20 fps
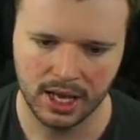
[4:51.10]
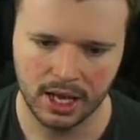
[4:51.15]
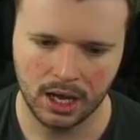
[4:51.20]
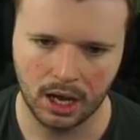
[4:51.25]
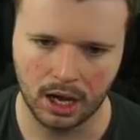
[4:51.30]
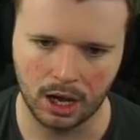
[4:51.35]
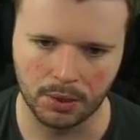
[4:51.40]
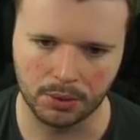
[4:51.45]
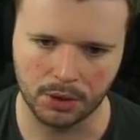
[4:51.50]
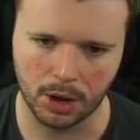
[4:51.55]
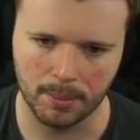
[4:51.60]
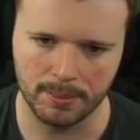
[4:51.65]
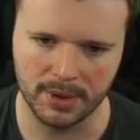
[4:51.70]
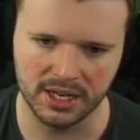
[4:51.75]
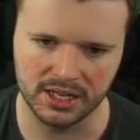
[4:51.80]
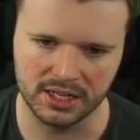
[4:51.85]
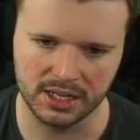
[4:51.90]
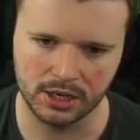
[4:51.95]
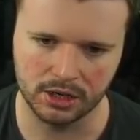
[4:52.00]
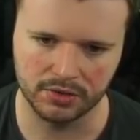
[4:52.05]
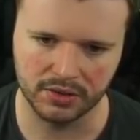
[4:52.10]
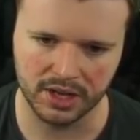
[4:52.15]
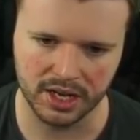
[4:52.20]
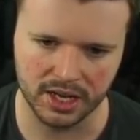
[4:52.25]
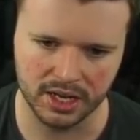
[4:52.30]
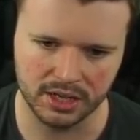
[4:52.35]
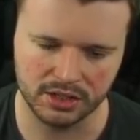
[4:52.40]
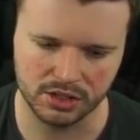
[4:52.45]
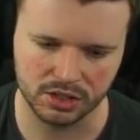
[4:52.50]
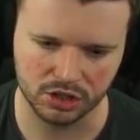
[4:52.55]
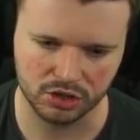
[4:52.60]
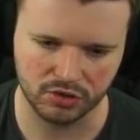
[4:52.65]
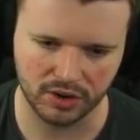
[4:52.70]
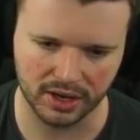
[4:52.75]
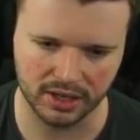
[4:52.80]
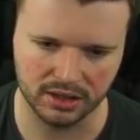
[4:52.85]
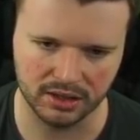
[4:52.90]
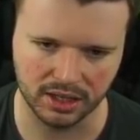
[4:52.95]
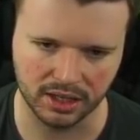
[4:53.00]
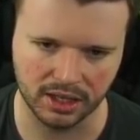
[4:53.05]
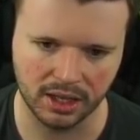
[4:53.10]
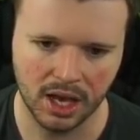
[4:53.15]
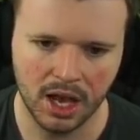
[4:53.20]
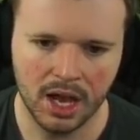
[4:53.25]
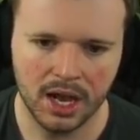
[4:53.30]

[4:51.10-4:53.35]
We've got Mendy over here. This is a great thing.